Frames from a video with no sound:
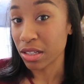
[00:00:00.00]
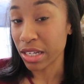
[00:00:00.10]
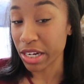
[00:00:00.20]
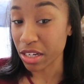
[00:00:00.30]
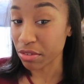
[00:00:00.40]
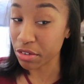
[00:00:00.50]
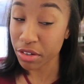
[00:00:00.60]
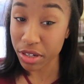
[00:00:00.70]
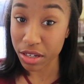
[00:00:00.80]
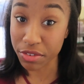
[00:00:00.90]
like if
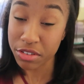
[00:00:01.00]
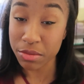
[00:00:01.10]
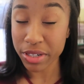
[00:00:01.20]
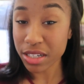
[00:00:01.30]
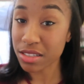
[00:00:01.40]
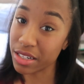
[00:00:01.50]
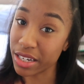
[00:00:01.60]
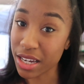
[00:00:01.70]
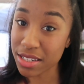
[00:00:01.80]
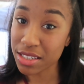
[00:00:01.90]
you were being
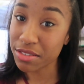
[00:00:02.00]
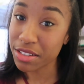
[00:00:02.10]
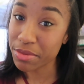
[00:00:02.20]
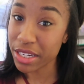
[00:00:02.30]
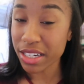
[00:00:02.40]
sarcastic with me